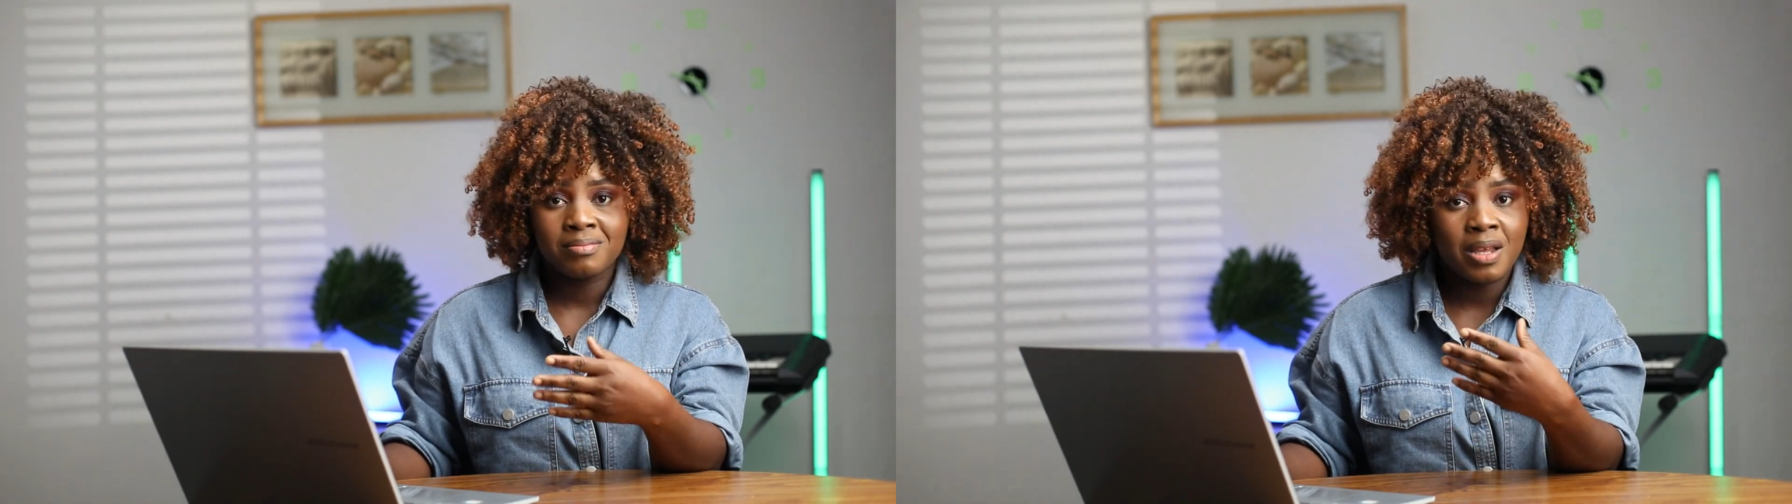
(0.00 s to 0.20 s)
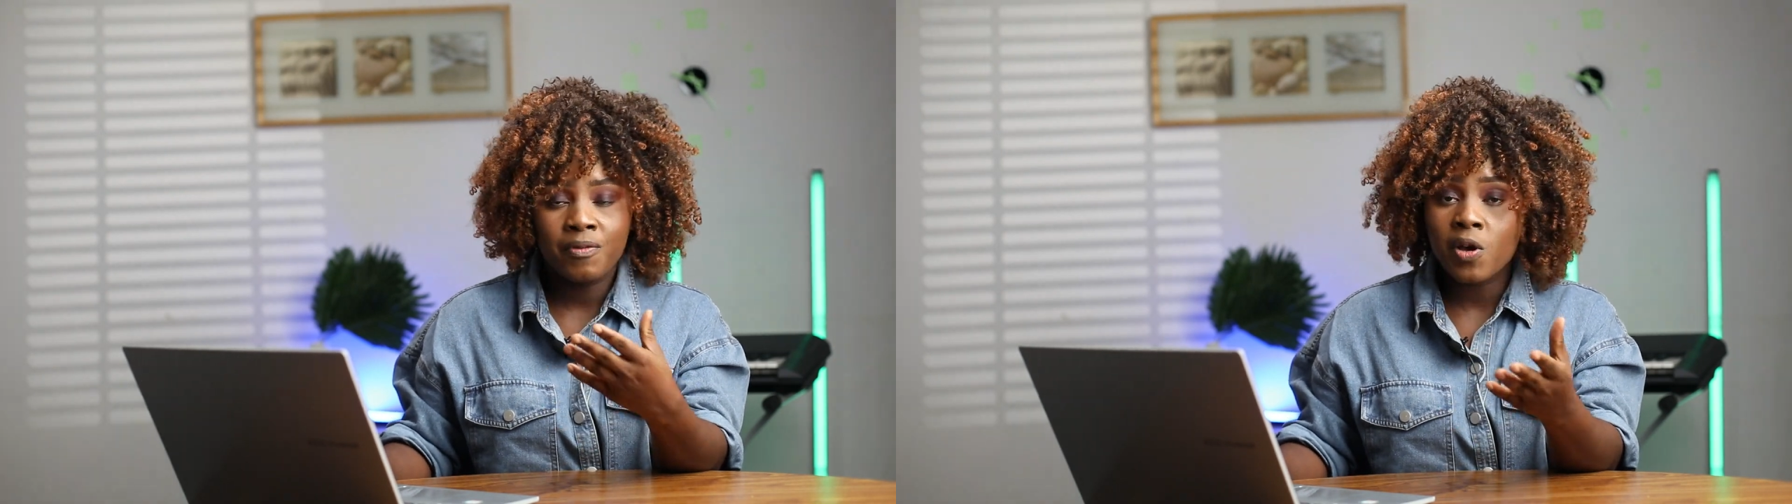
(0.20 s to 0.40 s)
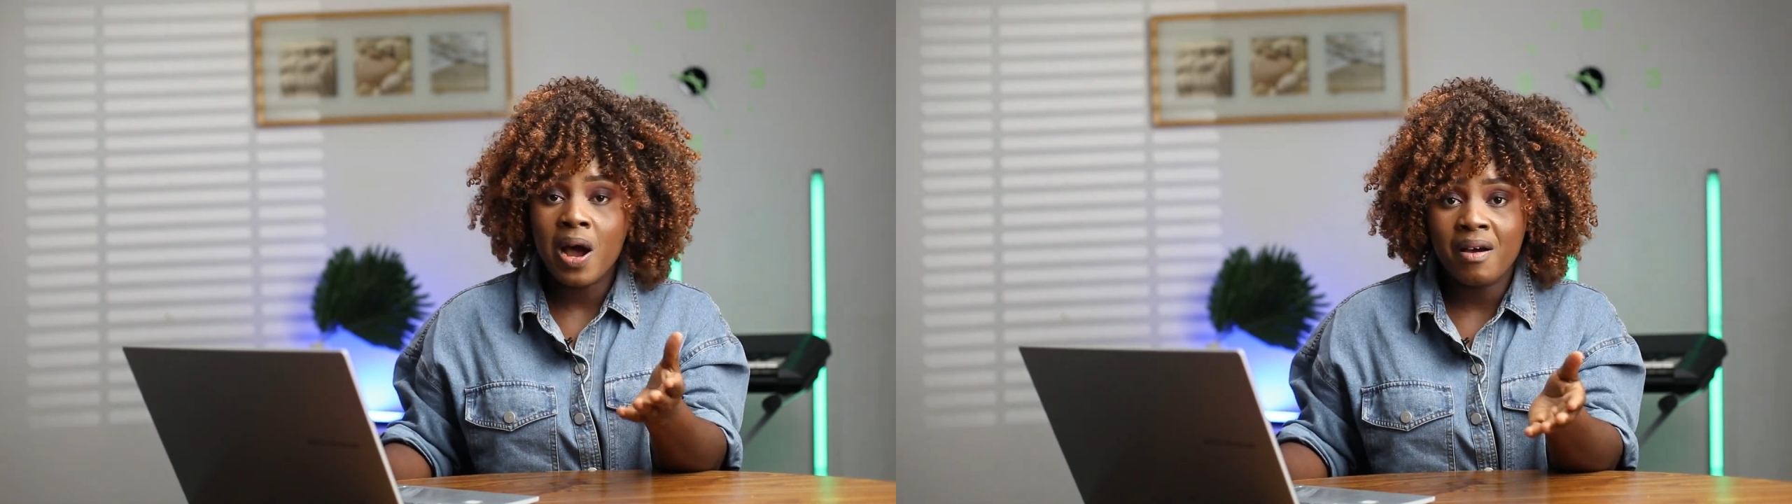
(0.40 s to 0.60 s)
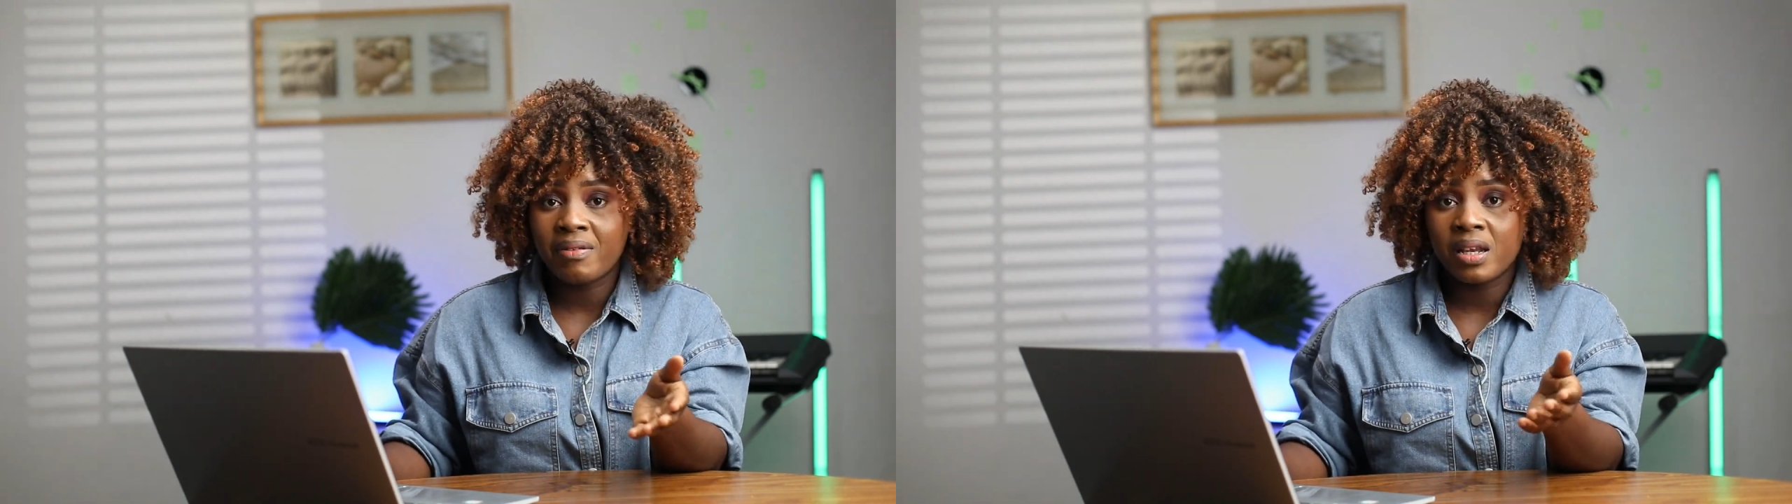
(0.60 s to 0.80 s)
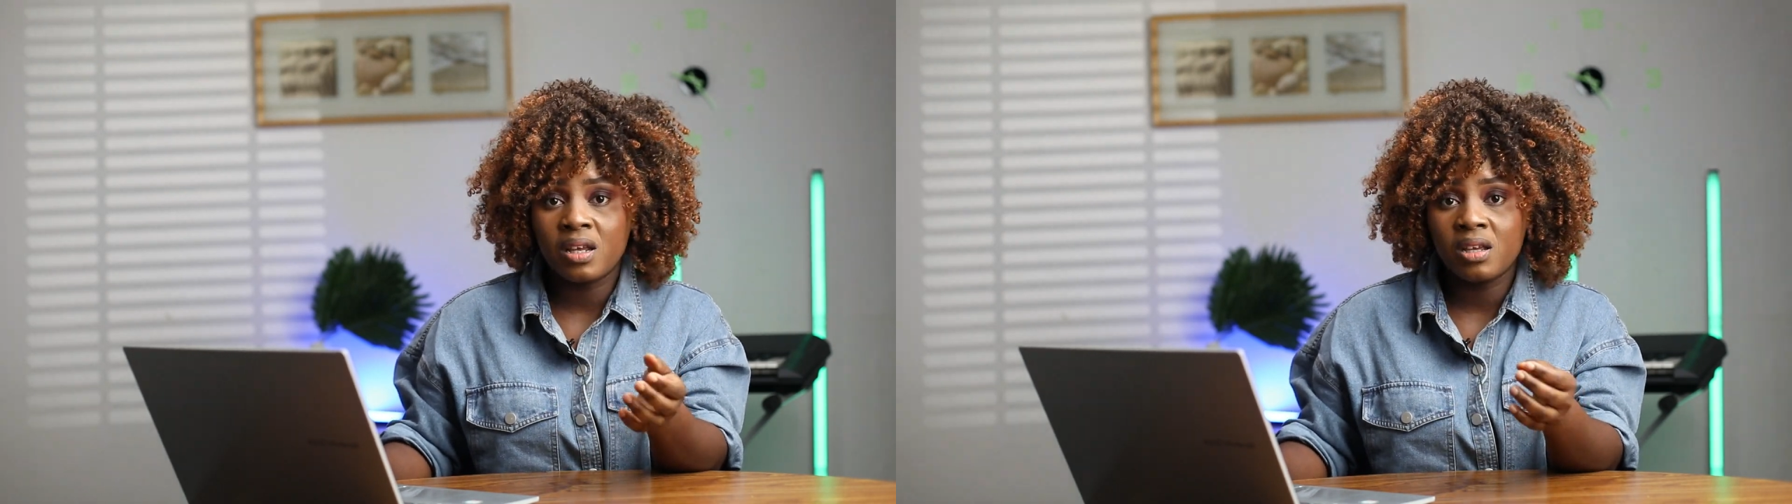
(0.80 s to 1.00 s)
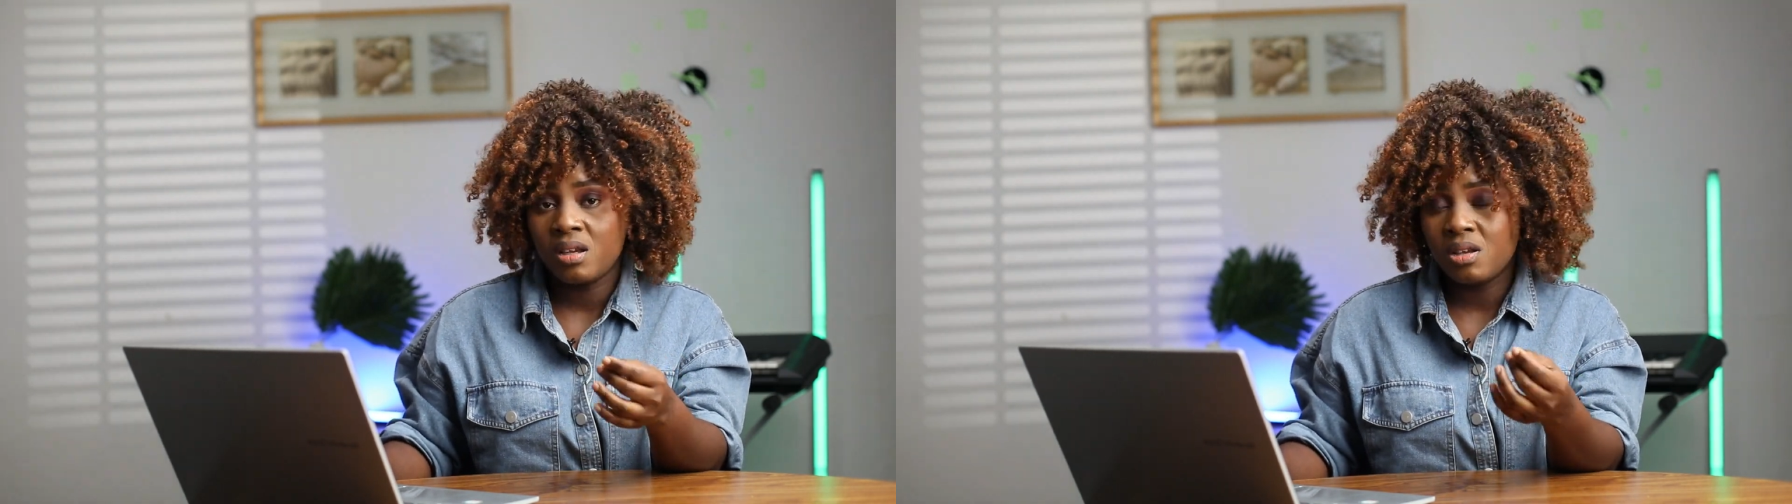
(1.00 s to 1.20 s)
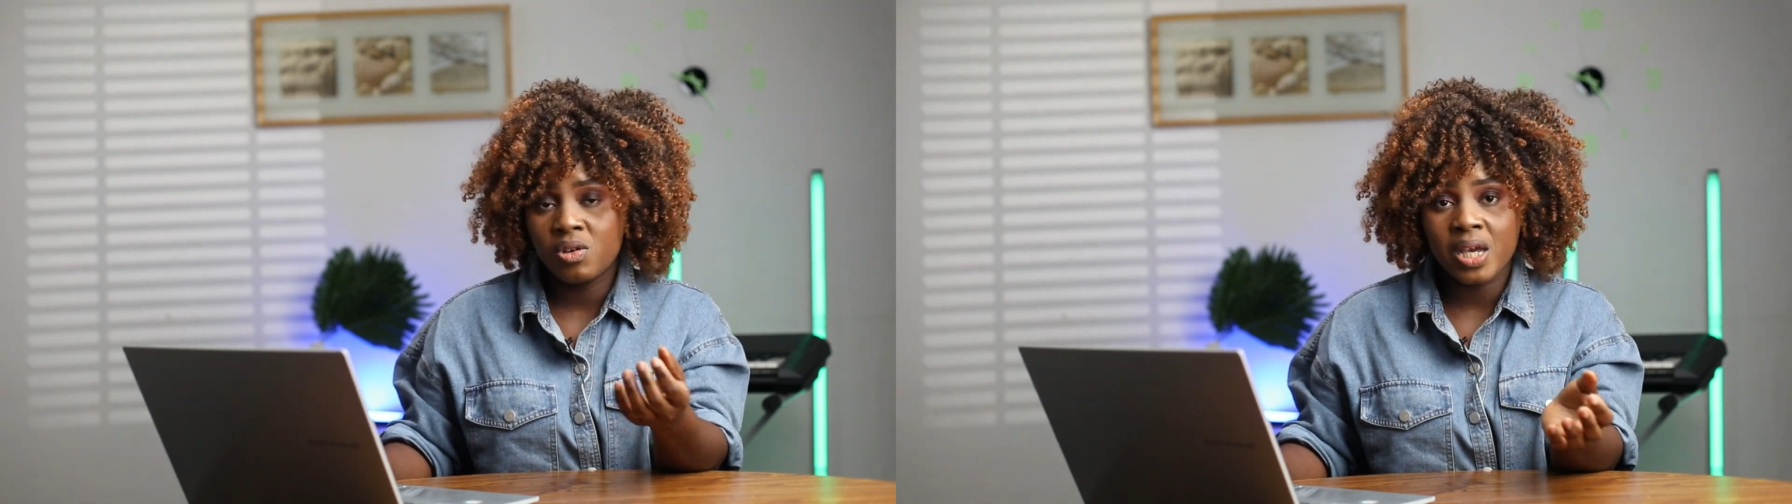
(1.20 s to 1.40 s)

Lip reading: If you have any, you